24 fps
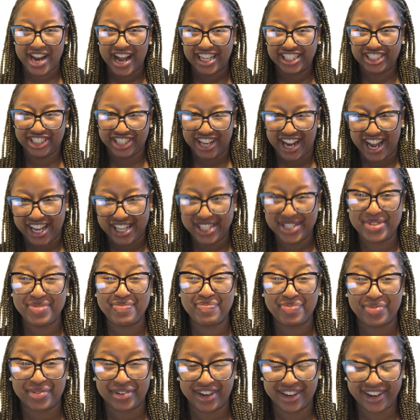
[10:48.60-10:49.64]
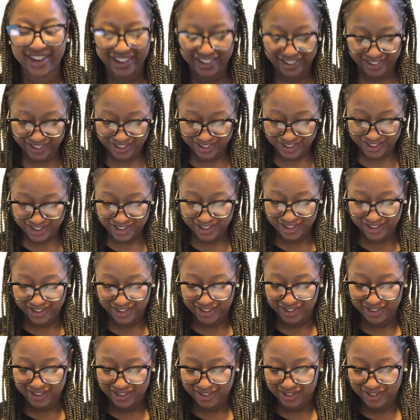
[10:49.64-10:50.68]
I tried to print,
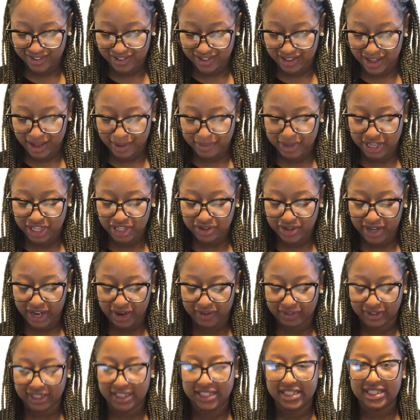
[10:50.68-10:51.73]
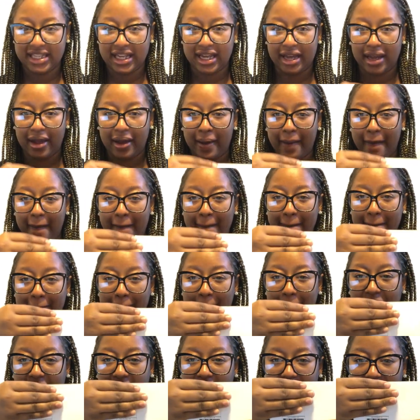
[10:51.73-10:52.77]
I mean, you can't really see it,
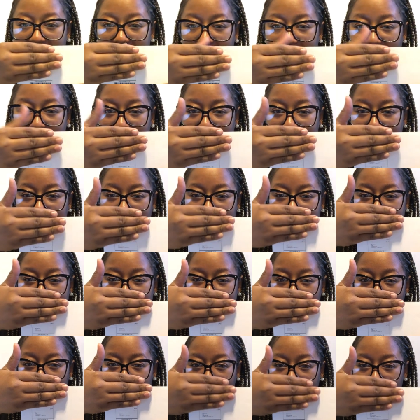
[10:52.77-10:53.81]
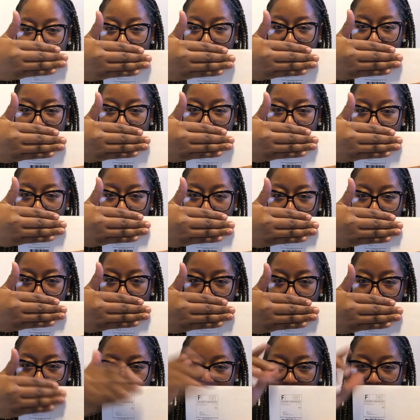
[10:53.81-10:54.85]
but this is how it came
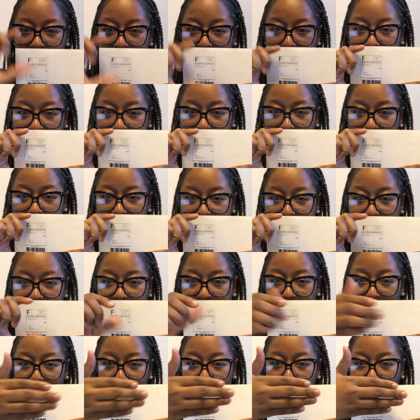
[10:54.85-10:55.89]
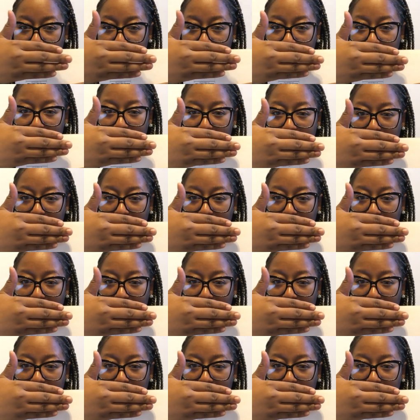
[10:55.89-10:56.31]
out. Like this little